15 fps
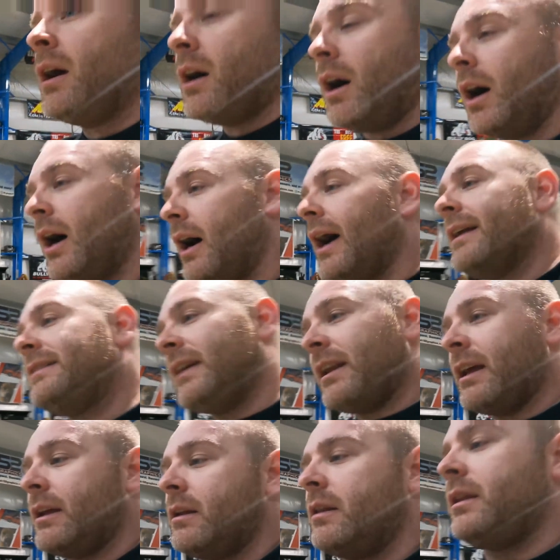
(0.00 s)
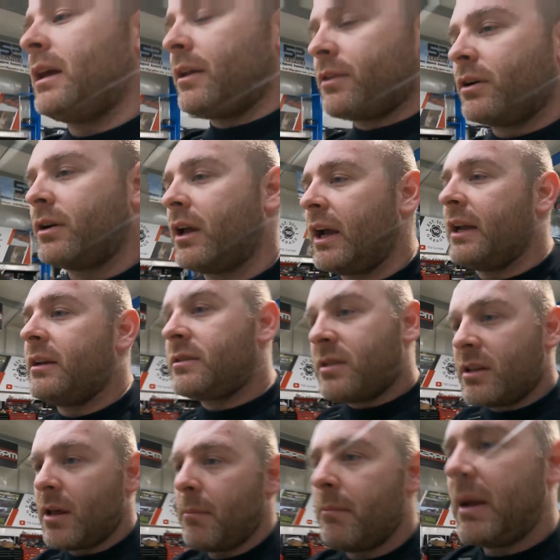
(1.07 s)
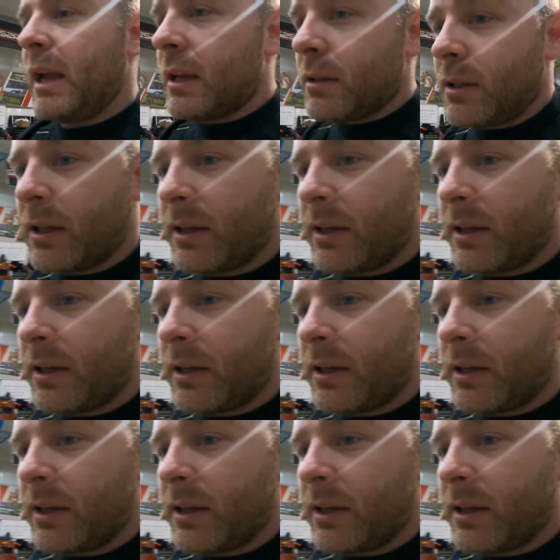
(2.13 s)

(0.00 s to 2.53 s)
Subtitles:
I did it the other night to the man